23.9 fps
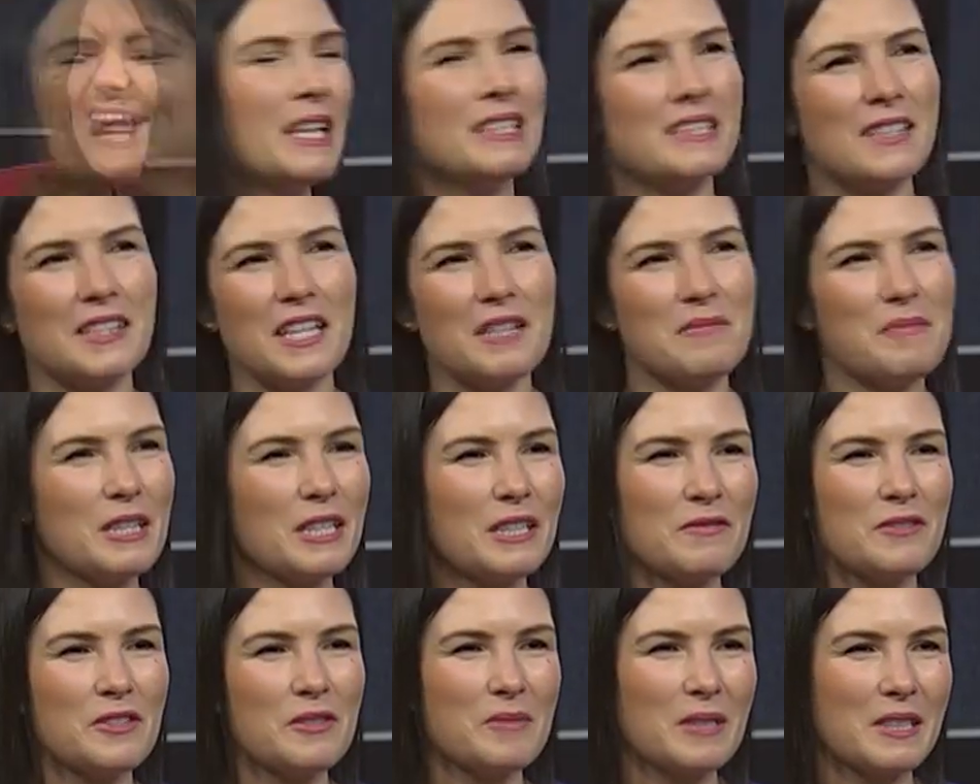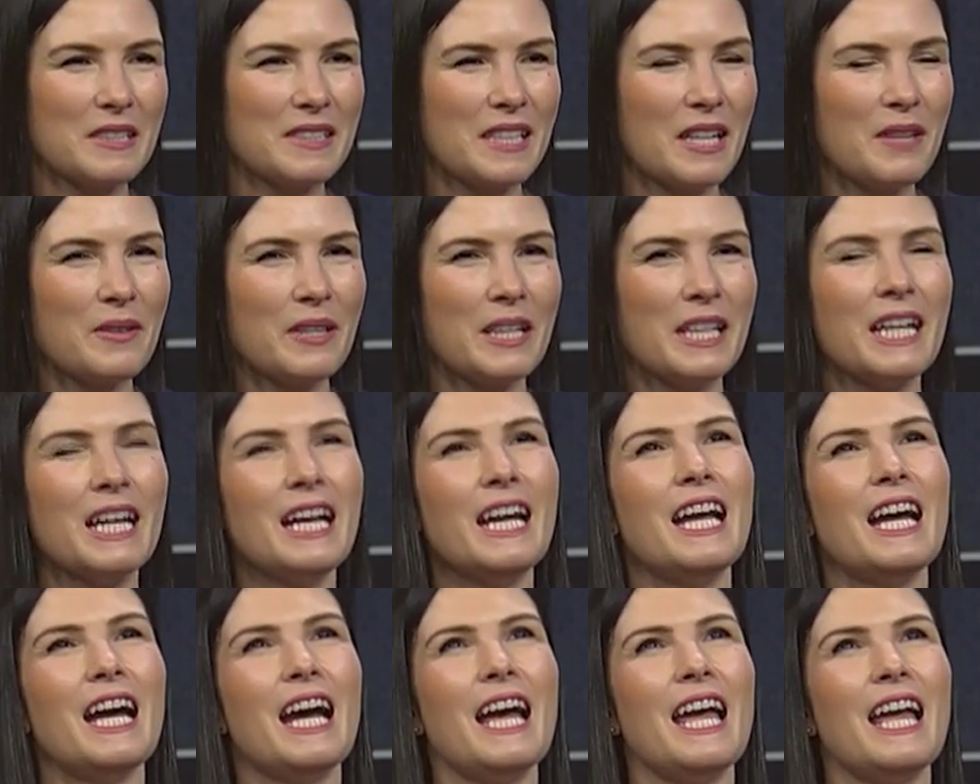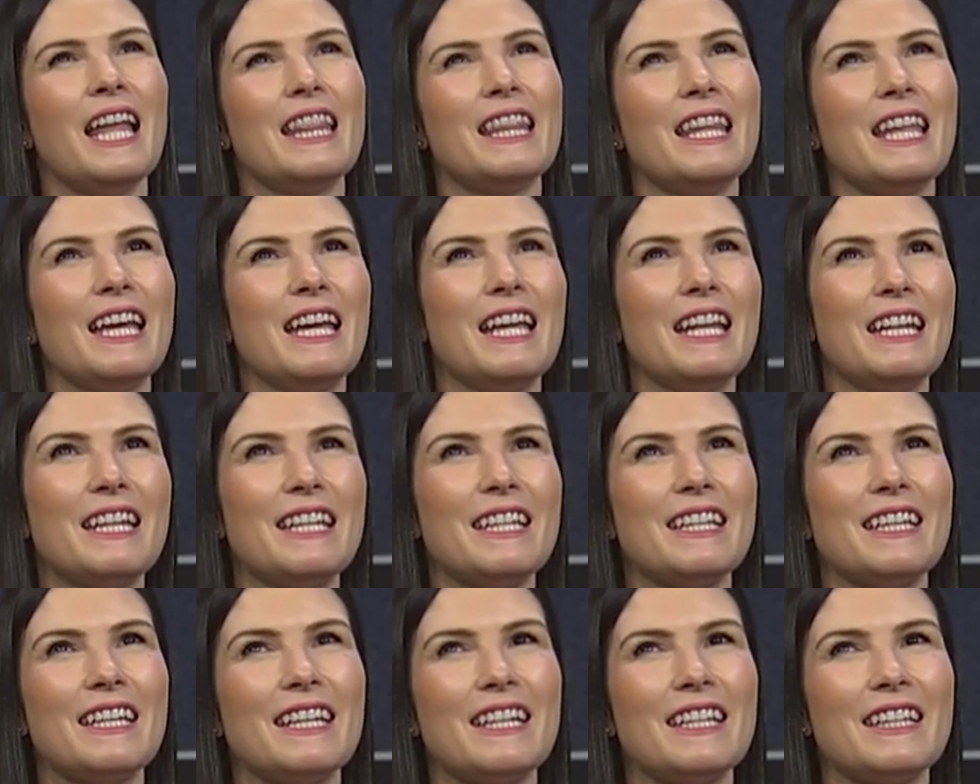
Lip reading: And so they'd make a few bucks that way. And then